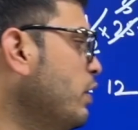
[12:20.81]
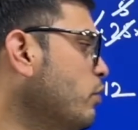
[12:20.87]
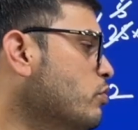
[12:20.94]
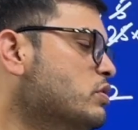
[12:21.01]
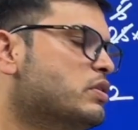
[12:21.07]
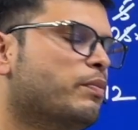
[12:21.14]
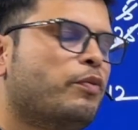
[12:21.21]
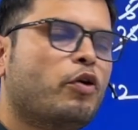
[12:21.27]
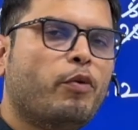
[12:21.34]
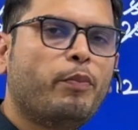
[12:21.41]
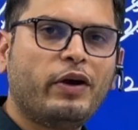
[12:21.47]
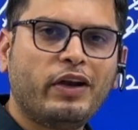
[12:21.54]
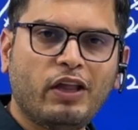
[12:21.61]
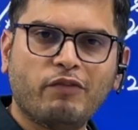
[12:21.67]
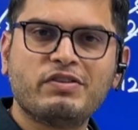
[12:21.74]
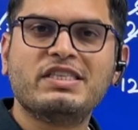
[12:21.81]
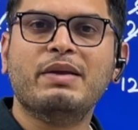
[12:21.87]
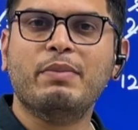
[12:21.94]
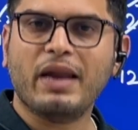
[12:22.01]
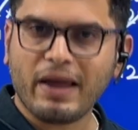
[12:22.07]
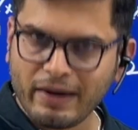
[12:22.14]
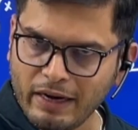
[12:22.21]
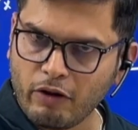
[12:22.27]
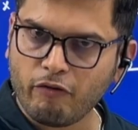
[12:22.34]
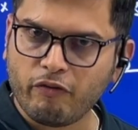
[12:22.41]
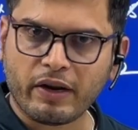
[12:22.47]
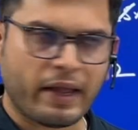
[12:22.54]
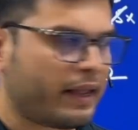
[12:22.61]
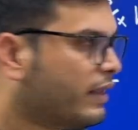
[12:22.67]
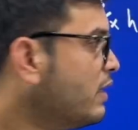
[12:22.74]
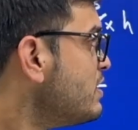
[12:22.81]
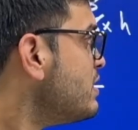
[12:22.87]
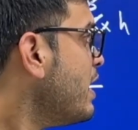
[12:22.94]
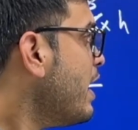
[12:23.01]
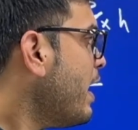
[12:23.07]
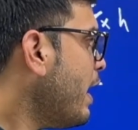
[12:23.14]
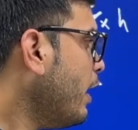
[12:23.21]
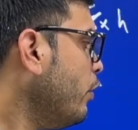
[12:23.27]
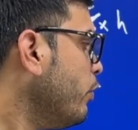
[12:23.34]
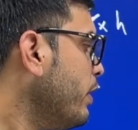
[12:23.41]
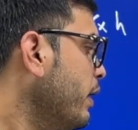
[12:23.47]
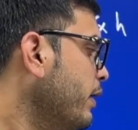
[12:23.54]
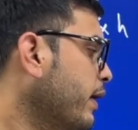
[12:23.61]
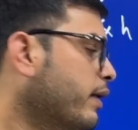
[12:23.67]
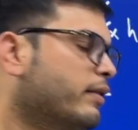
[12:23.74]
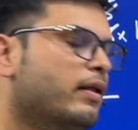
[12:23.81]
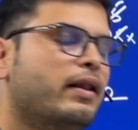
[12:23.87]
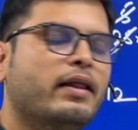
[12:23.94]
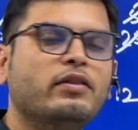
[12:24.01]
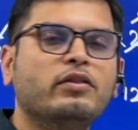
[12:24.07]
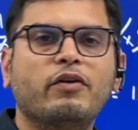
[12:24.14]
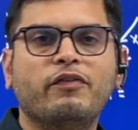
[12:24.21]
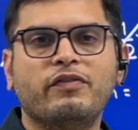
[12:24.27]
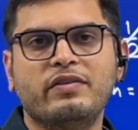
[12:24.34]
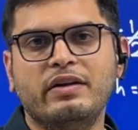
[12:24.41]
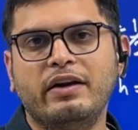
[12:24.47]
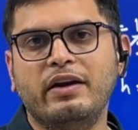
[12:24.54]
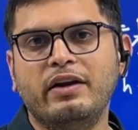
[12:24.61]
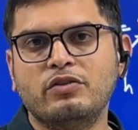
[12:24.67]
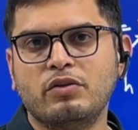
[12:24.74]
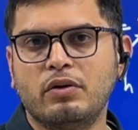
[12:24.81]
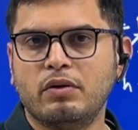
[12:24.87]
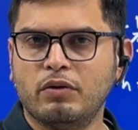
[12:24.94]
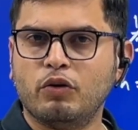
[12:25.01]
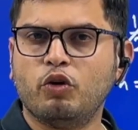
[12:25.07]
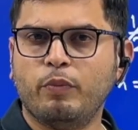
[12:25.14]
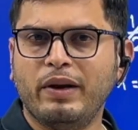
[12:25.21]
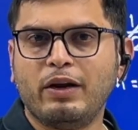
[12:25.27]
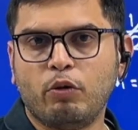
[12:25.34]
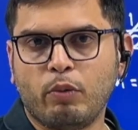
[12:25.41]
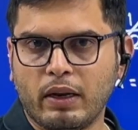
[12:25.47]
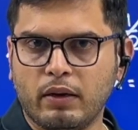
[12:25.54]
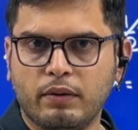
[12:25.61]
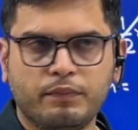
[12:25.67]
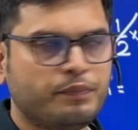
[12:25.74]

use the property of similarity of triangles, and you can get the length of CD to be 12.